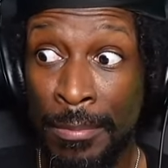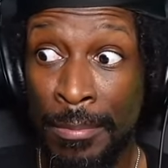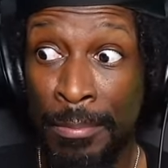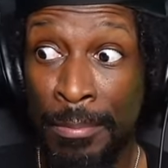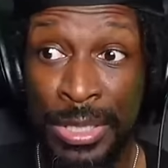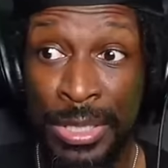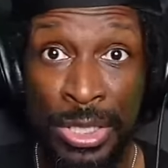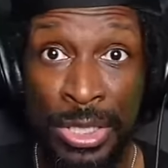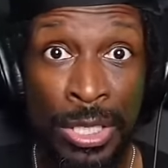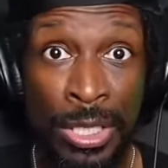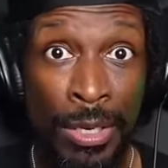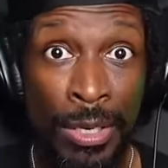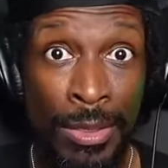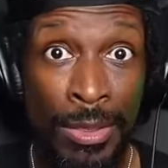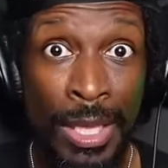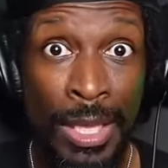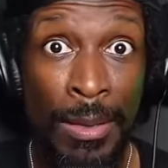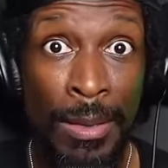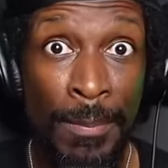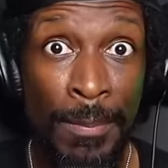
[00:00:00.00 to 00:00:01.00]
but took
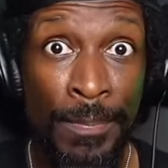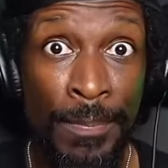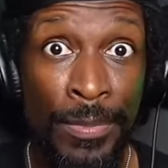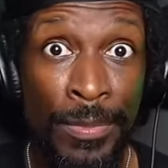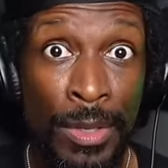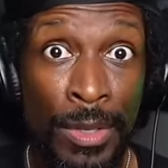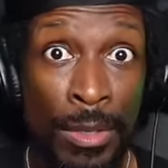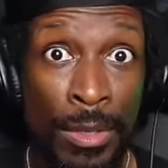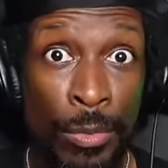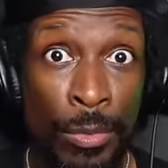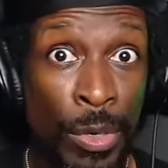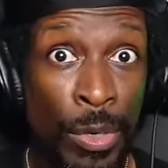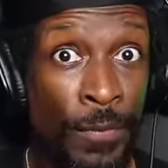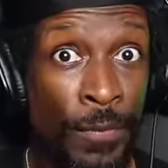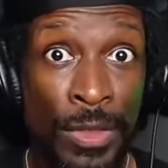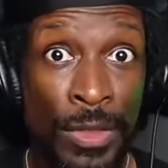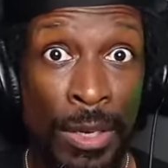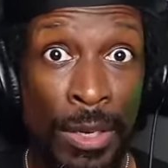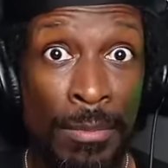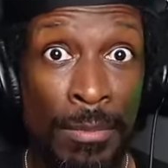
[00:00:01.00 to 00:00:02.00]
them with
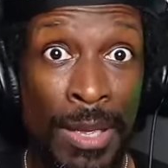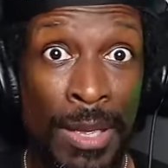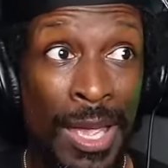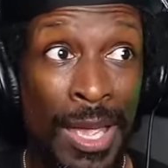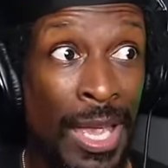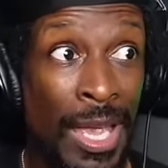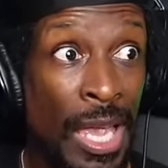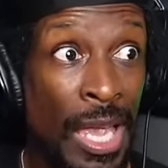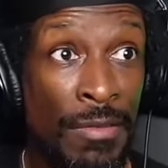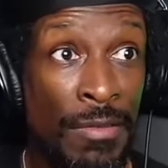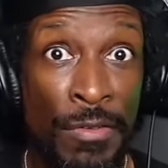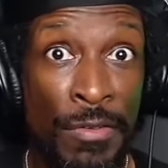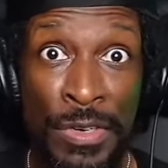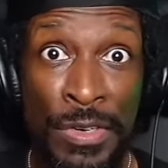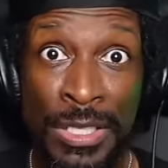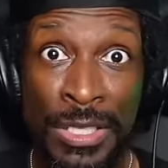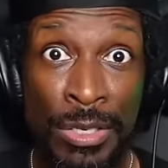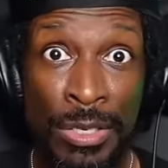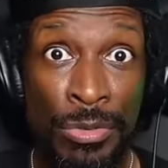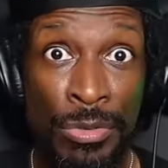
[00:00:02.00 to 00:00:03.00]
them every
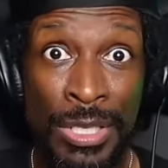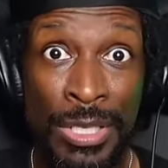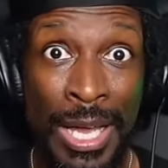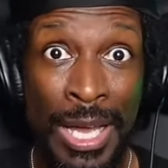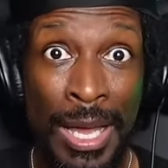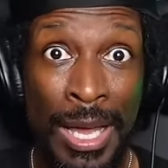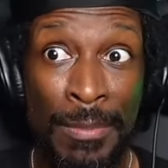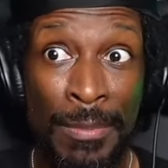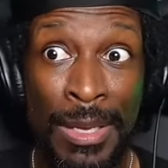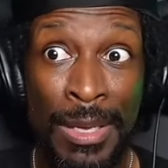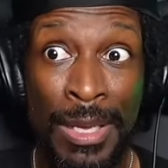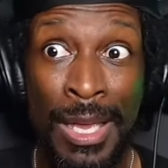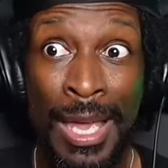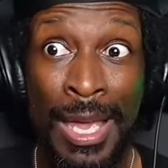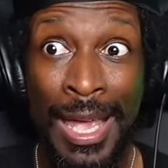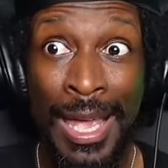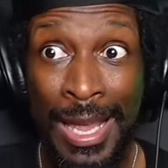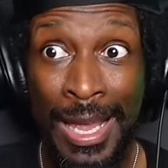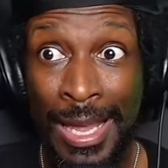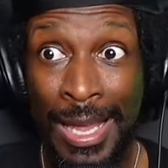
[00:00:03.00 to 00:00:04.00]
single time
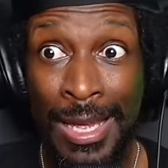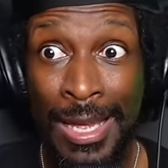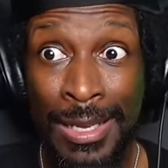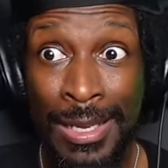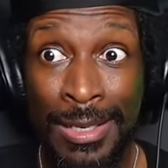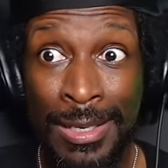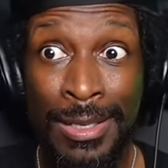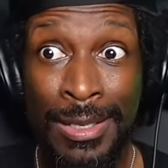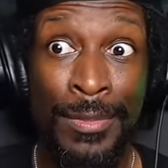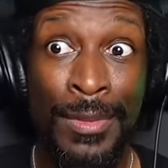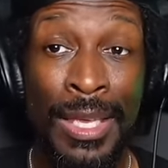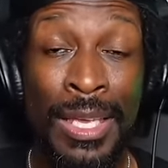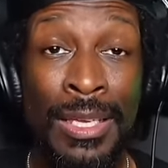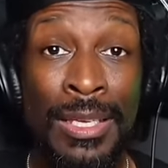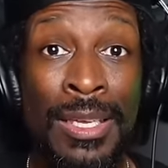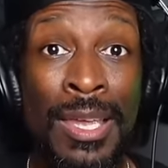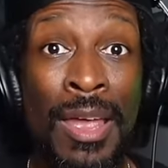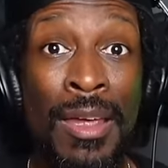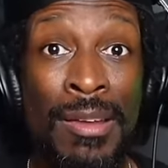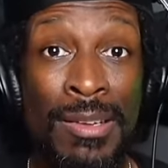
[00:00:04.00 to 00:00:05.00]
and
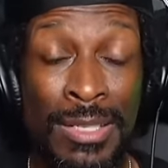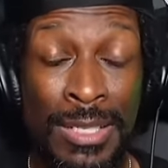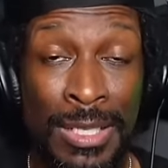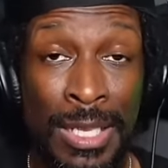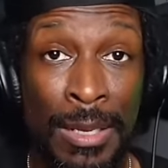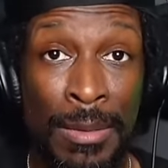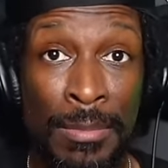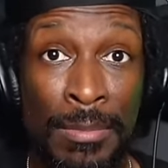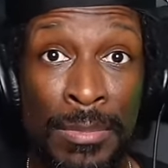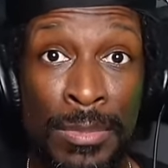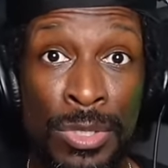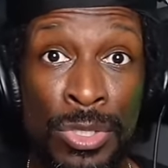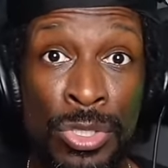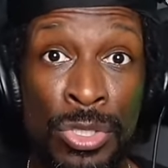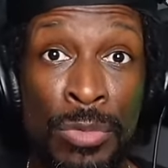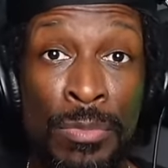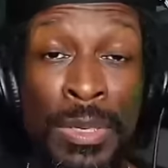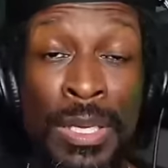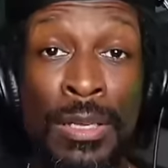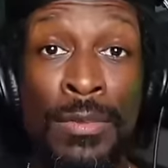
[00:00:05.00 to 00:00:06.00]
encouraged them to
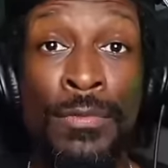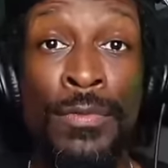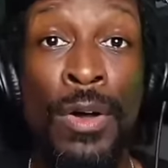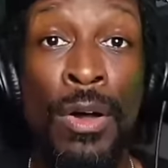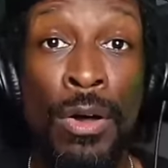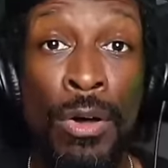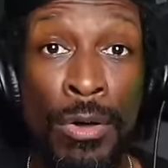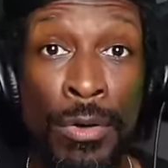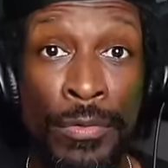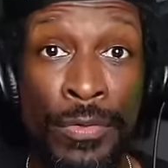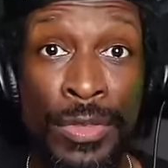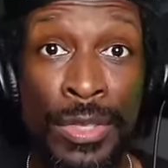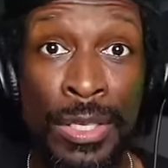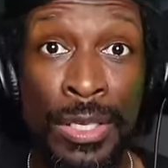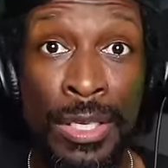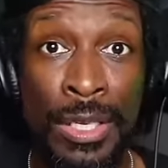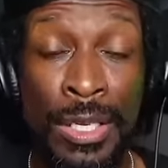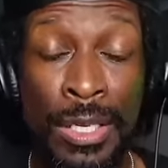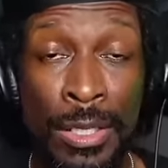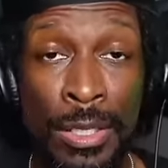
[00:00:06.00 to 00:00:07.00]
be involved
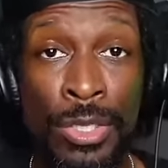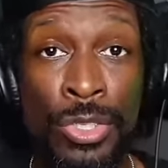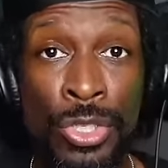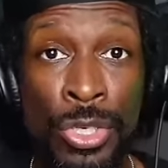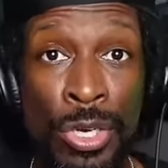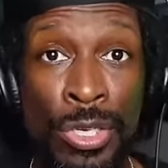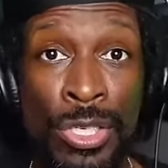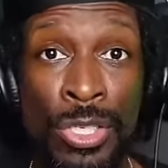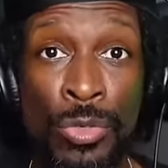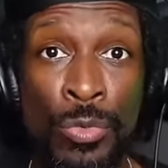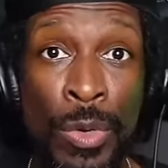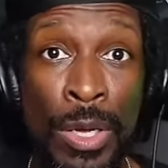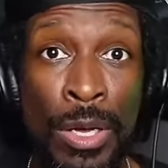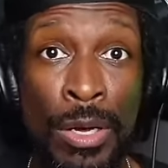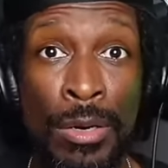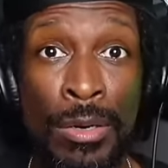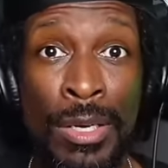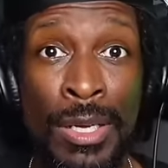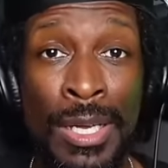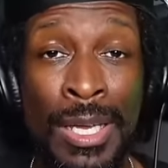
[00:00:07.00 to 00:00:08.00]
in the church as
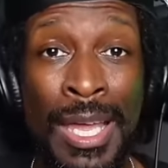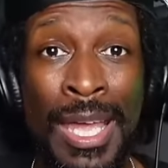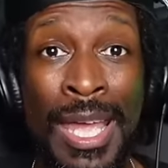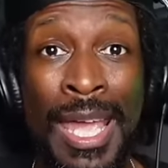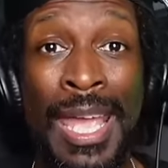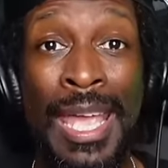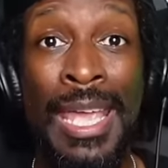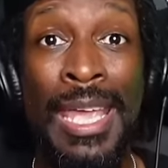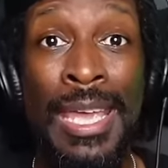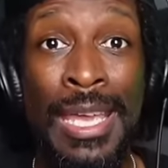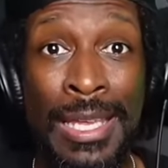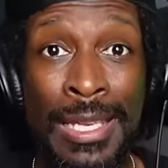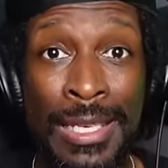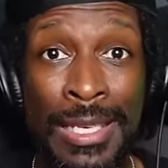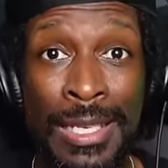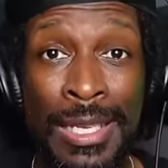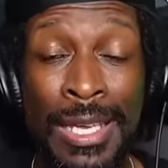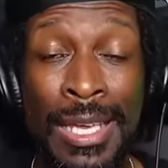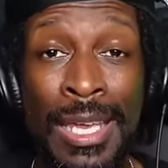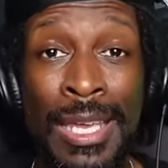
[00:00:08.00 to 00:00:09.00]
well and
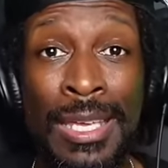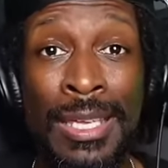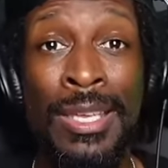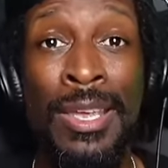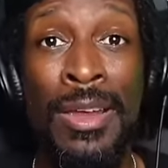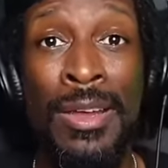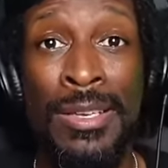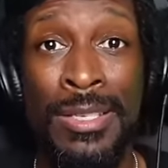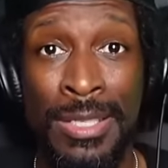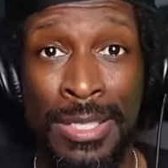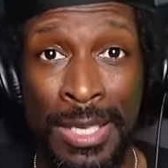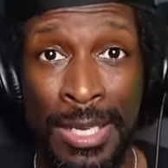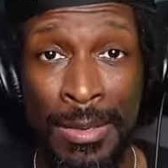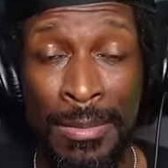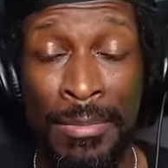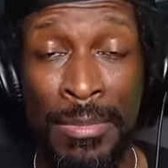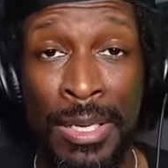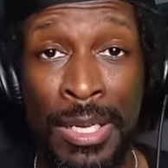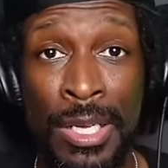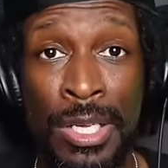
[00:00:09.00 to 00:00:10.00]
encouraged them
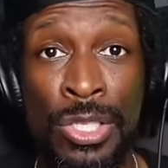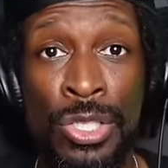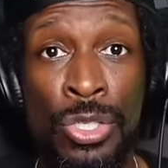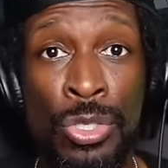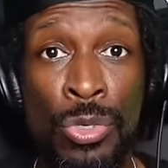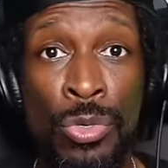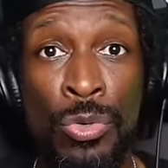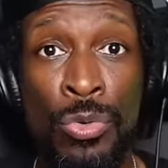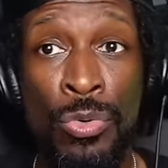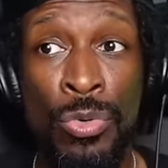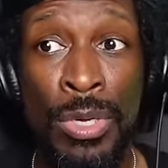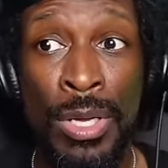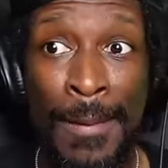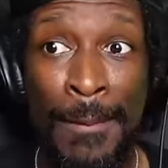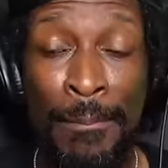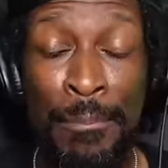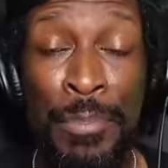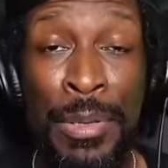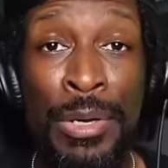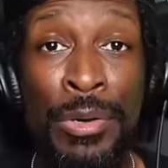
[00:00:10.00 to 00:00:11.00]
to
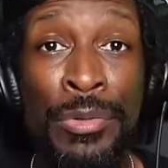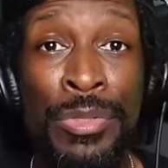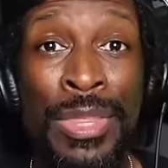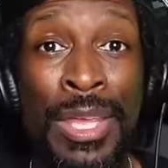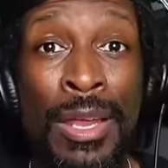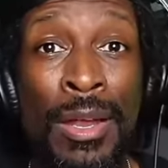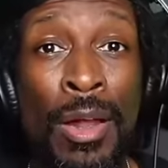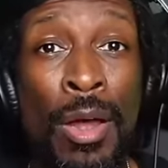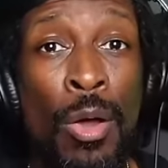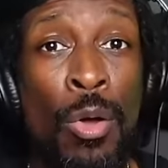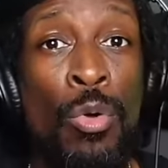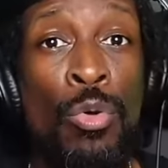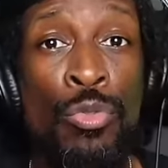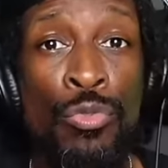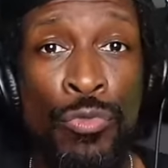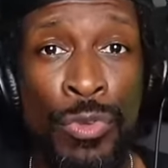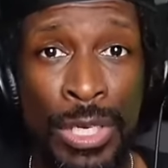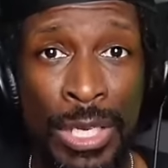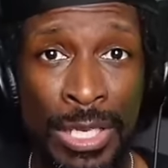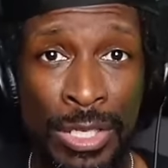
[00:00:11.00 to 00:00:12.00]
build their own
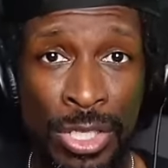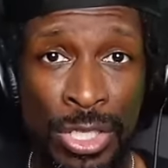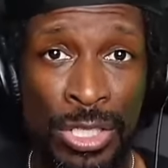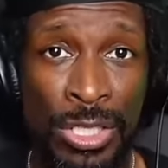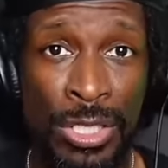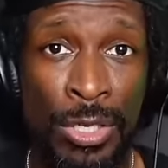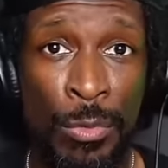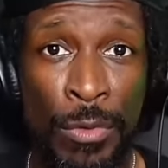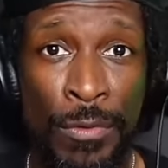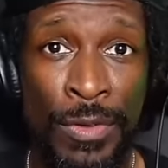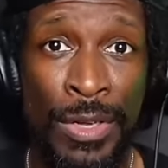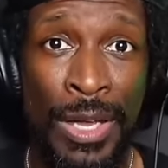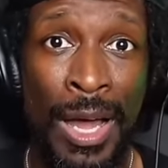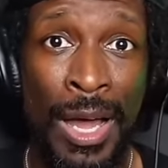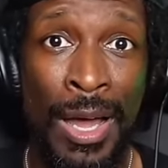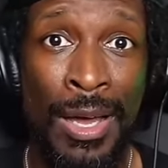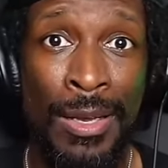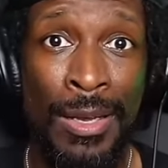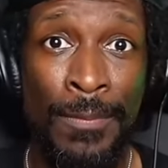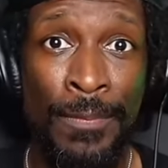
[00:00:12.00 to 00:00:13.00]
relationship with
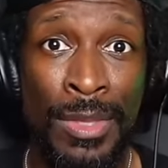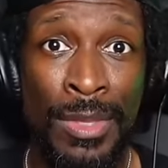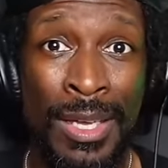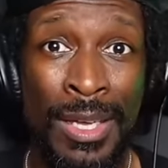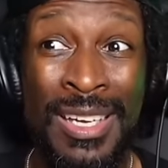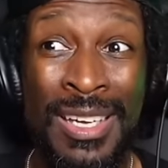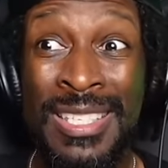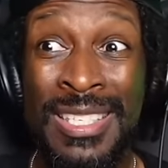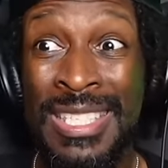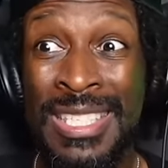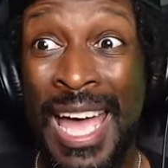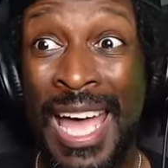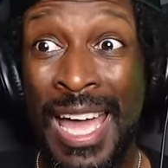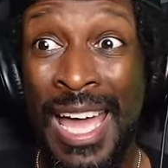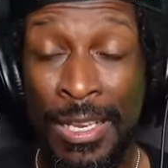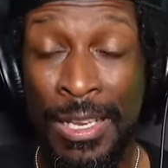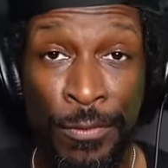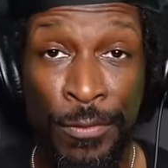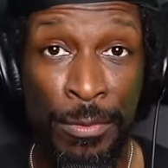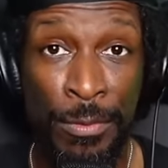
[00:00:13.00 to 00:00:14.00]
God
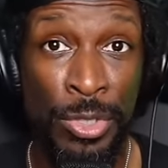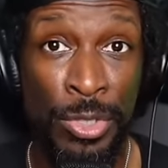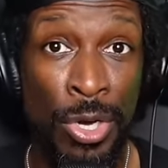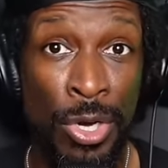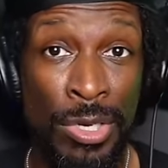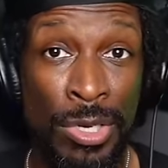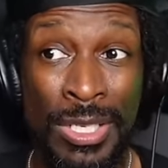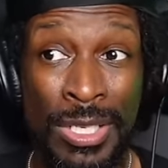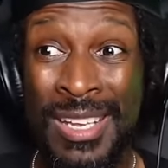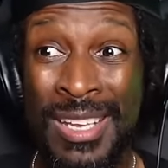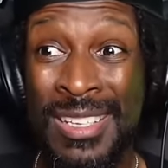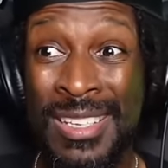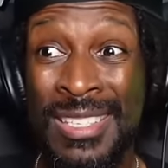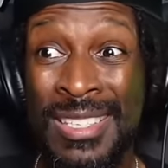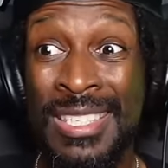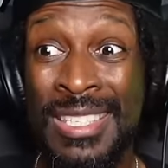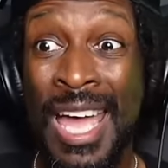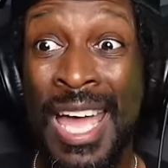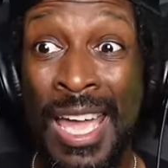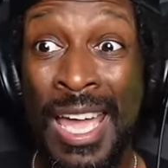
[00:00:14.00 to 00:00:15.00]
aside from church and
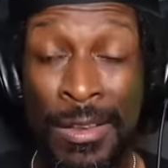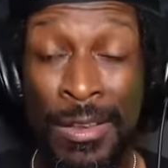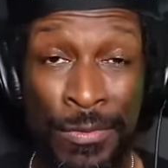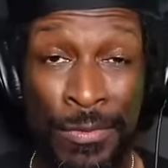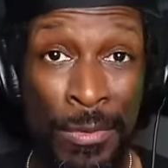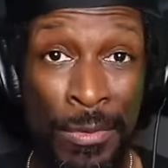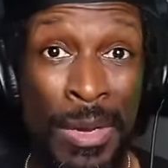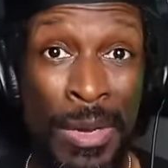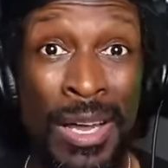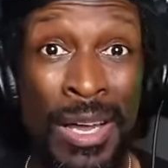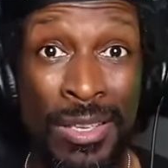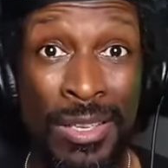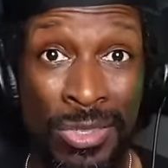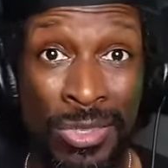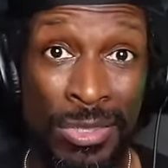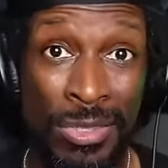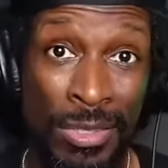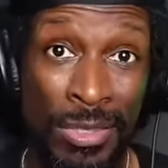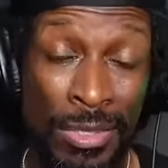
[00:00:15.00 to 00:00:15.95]
aside from us.